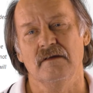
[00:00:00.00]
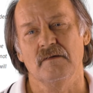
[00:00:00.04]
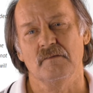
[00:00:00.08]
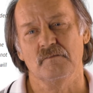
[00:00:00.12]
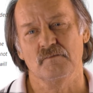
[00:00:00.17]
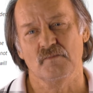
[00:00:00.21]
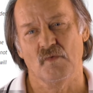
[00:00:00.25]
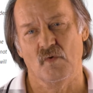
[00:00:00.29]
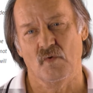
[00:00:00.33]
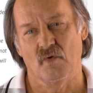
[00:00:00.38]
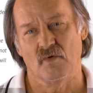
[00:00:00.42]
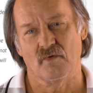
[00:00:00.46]

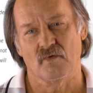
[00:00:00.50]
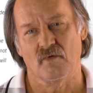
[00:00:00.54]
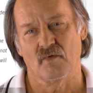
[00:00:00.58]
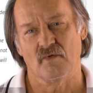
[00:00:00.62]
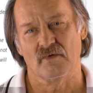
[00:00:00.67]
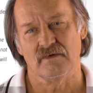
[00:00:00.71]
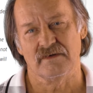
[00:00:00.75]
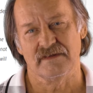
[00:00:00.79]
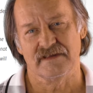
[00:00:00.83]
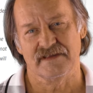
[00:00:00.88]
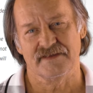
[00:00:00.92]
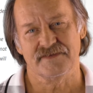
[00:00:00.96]
more
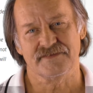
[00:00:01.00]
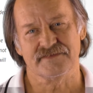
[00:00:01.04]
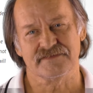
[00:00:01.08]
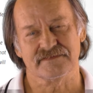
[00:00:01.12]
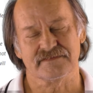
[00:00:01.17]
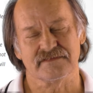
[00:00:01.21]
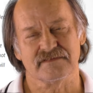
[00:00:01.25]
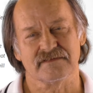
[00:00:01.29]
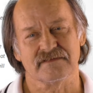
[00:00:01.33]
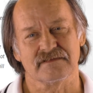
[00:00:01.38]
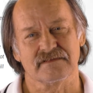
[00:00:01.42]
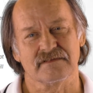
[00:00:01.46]
or
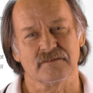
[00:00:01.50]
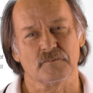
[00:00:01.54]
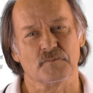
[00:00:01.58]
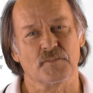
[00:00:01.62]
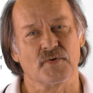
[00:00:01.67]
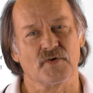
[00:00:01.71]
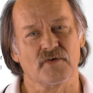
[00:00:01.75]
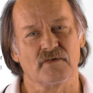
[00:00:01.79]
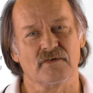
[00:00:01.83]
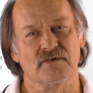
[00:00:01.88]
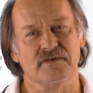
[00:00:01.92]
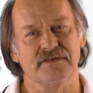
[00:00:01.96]
less,
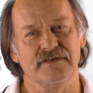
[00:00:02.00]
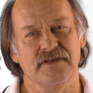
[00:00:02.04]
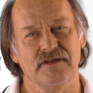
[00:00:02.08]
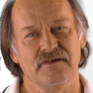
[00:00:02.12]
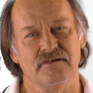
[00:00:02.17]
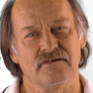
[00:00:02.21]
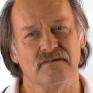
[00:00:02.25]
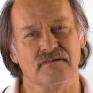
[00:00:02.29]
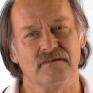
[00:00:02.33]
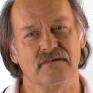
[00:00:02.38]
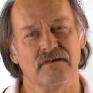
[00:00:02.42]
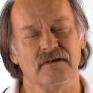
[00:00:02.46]
per
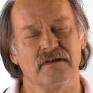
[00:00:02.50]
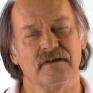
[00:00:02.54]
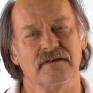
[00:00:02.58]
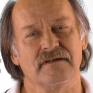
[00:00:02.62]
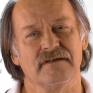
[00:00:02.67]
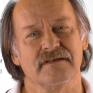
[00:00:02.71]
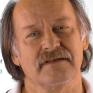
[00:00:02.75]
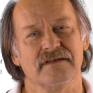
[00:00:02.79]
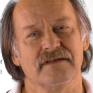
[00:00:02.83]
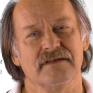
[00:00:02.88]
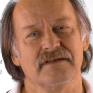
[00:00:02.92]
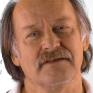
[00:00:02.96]
year
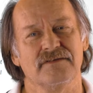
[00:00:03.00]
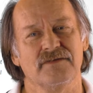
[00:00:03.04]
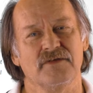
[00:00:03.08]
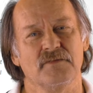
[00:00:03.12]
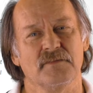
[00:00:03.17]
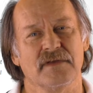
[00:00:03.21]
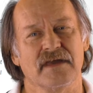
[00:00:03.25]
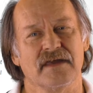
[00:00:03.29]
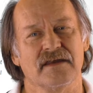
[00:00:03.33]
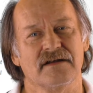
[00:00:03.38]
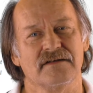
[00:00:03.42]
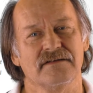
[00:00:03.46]
in
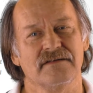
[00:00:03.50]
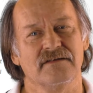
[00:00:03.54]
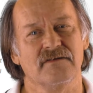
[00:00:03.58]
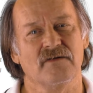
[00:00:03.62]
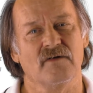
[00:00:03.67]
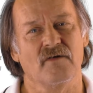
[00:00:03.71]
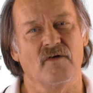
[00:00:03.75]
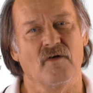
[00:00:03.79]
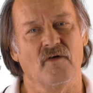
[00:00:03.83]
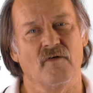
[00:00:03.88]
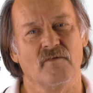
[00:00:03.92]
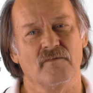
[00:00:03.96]
humanity
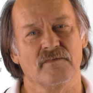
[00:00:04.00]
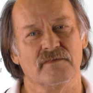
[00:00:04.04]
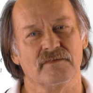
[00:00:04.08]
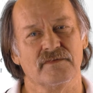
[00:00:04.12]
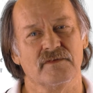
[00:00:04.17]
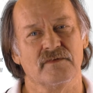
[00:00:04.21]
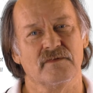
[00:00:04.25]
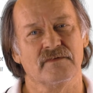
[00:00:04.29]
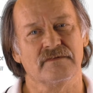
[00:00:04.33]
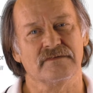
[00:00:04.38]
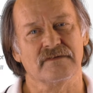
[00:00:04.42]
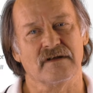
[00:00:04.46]
over
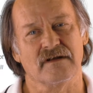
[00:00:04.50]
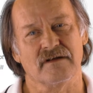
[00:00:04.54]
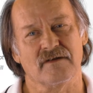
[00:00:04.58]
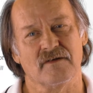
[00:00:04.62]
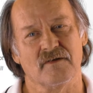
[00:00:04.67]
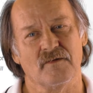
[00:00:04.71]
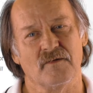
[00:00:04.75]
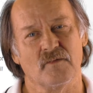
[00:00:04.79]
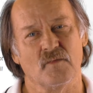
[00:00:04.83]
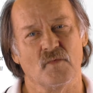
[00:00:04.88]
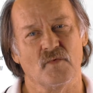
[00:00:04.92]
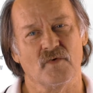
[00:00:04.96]
the
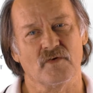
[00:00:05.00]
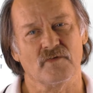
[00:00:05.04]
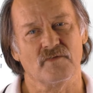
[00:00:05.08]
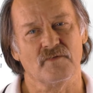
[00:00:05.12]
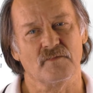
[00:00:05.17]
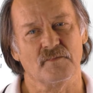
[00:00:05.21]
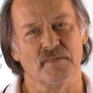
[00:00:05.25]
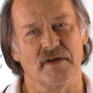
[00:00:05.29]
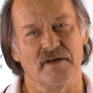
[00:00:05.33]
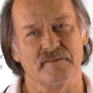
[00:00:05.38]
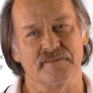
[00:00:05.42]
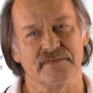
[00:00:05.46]
entire
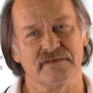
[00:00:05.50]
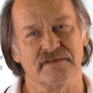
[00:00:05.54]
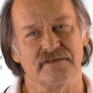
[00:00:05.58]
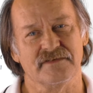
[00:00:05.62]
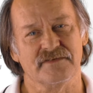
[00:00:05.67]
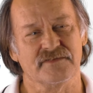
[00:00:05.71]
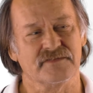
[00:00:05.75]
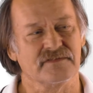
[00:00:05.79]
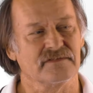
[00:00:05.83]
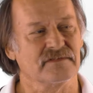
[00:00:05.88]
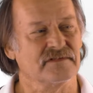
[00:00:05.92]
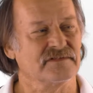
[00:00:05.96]
world
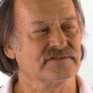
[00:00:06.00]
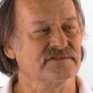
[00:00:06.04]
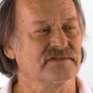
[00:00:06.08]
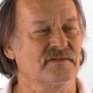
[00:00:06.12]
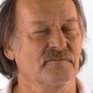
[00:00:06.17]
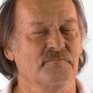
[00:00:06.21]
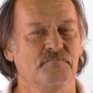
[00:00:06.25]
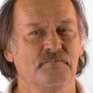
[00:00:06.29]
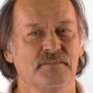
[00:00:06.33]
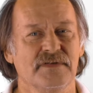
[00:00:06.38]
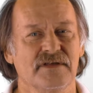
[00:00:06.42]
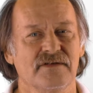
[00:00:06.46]
population. That's
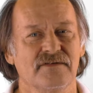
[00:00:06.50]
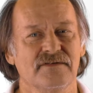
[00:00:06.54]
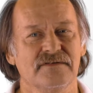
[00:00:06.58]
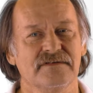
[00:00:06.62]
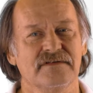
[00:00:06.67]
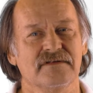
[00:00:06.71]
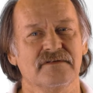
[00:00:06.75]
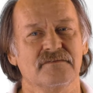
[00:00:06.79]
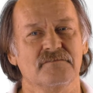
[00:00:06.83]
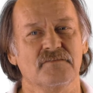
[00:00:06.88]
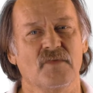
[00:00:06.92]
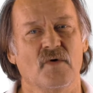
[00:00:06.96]
1
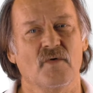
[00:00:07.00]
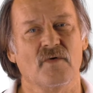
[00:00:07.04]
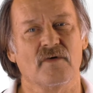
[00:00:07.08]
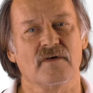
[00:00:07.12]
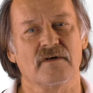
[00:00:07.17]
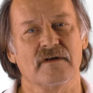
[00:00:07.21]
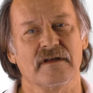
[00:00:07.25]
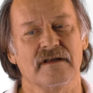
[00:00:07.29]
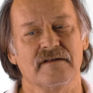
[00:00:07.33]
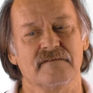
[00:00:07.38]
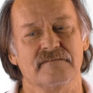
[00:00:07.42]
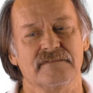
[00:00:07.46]
billion
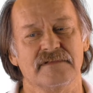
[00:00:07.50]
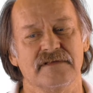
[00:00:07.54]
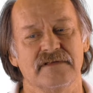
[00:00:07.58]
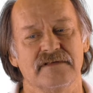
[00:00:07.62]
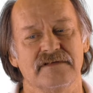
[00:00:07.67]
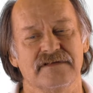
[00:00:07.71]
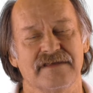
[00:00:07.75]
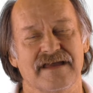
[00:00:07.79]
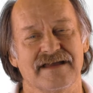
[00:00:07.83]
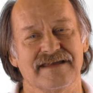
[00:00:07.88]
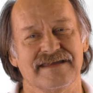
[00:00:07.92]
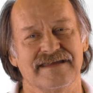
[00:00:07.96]
more every
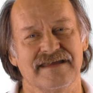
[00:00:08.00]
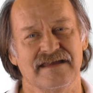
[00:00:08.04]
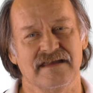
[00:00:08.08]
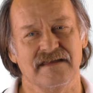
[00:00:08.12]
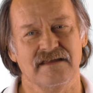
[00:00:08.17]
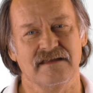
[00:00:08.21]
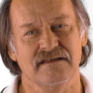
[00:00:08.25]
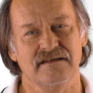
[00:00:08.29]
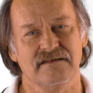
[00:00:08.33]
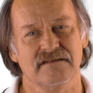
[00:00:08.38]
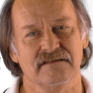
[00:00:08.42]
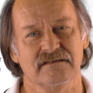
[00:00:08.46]

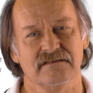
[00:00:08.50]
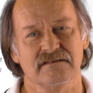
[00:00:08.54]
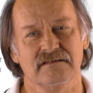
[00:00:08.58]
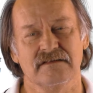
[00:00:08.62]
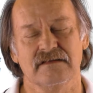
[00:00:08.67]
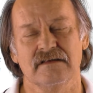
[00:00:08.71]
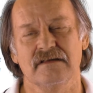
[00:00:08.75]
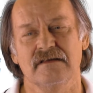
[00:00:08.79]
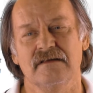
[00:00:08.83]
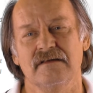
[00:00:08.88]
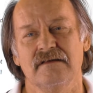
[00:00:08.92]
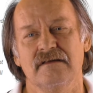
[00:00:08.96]
decade.
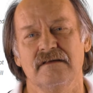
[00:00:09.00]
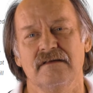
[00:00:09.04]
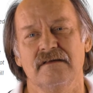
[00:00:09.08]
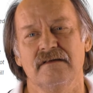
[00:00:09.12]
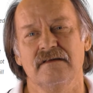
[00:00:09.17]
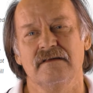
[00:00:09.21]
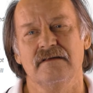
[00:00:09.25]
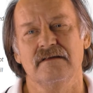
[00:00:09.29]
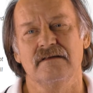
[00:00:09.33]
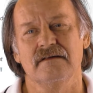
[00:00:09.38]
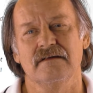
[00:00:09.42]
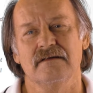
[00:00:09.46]

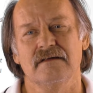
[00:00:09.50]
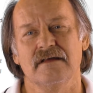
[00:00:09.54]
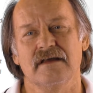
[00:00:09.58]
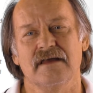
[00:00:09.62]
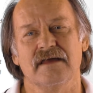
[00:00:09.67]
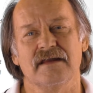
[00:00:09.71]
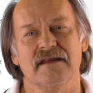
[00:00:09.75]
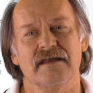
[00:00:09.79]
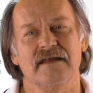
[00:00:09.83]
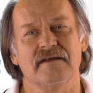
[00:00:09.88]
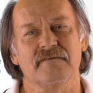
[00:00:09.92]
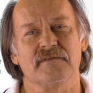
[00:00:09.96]

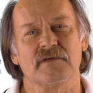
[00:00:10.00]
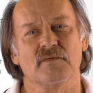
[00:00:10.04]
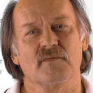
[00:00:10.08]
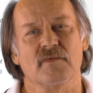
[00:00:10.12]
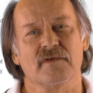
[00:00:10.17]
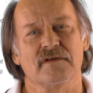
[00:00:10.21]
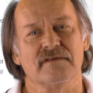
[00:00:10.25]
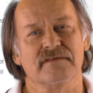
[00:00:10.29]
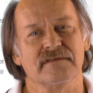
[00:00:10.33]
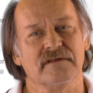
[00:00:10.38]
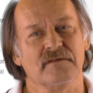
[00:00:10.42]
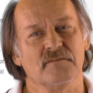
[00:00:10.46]
And every
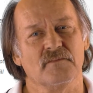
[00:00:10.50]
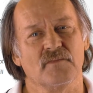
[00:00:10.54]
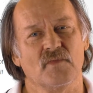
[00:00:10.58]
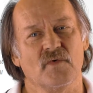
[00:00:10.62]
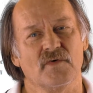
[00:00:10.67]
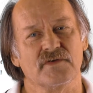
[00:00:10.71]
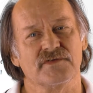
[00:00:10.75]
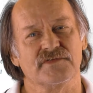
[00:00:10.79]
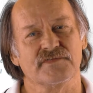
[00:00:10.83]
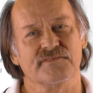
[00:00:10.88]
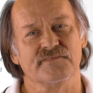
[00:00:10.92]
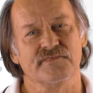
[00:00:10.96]
one of them
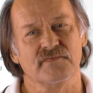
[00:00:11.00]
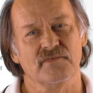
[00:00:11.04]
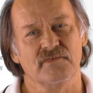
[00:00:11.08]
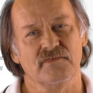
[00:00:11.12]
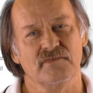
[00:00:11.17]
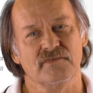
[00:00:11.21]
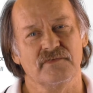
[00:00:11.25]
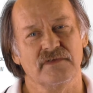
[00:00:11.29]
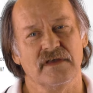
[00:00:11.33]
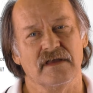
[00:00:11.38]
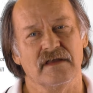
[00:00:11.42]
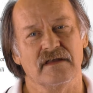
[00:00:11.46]
wants
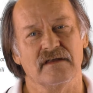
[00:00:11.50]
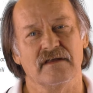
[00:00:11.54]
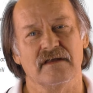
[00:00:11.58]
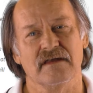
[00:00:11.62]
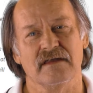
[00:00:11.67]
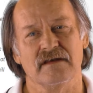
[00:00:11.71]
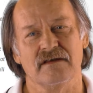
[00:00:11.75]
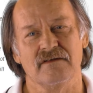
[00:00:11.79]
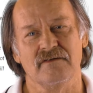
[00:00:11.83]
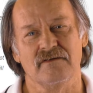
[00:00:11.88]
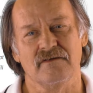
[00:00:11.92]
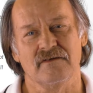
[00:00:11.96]
food,
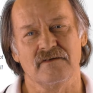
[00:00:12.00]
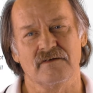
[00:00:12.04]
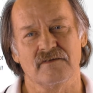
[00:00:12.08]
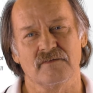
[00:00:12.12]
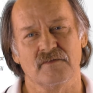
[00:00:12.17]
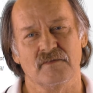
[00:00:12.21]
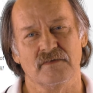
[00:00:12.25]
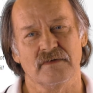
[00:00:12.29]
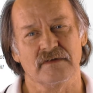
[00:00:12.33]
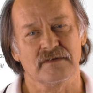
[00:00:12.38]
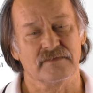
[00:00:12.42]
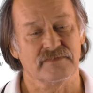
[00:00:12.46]
and
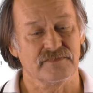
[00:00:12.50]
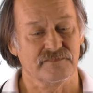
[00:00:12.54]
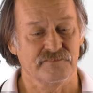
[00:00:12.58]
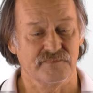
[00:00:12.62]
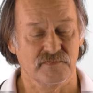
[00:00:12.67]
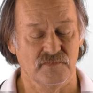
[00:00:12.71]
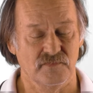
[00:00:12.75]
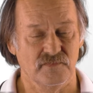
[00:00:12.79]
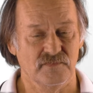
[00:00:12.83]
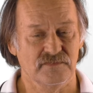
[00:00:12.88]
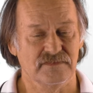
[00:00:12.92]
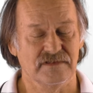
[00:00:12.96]
along with
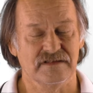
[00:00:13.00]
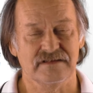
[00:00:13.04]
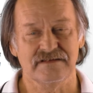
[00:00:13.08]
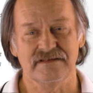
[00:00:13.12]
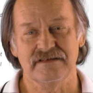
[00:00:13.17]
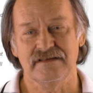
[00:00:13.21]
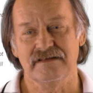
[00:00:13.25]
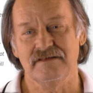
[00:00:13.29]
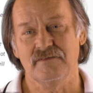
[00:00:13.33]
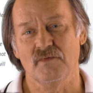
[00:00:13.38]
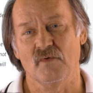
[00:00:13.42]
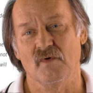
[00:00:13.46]
food they
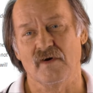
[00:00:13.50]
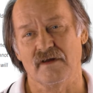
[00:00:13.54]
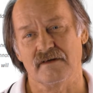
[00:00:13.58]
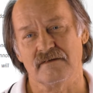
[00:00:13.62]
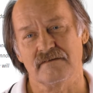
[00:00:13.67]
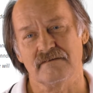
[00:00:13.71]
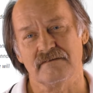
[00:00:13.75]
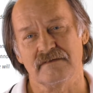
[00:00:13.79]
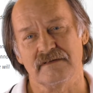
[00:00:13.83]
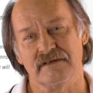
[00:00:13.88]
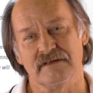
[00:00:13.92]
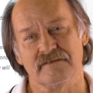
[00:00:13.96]
need
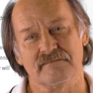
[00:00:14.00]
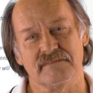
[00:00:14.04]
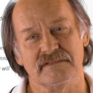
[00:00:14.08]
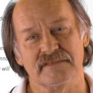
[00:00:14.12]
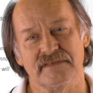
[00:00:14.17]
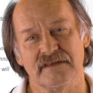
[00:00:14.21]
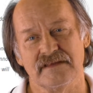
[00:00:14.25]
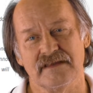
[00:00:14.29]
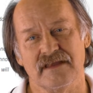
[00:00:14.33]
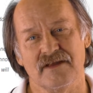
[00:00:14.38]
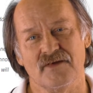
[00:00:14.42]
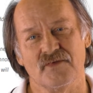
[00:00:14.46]
water and
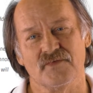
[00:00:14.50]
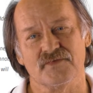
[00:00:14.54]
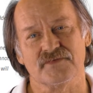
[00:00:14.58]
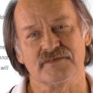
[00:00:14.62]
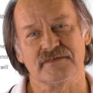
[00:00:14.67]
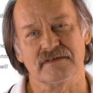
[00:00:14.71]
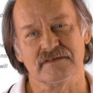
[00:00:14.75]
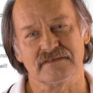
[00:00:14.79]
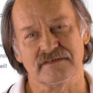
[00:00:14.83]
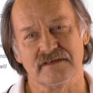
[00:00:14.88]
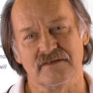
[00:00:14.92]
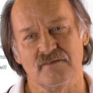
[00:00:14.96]
everything else
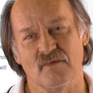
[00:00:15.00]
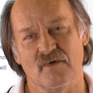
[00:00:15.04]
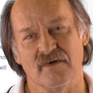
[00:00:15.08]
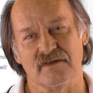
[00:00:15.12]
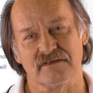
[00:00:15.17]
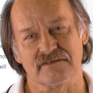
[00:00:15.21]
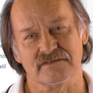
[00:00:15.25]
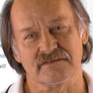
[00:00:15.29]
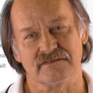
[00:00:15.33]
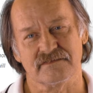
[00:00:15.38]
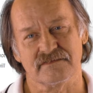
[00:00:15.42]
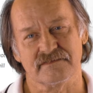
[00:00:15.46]
that they
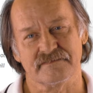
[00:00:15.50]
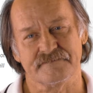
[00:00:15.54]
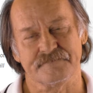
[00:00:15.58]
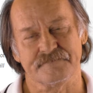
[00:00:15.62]
want.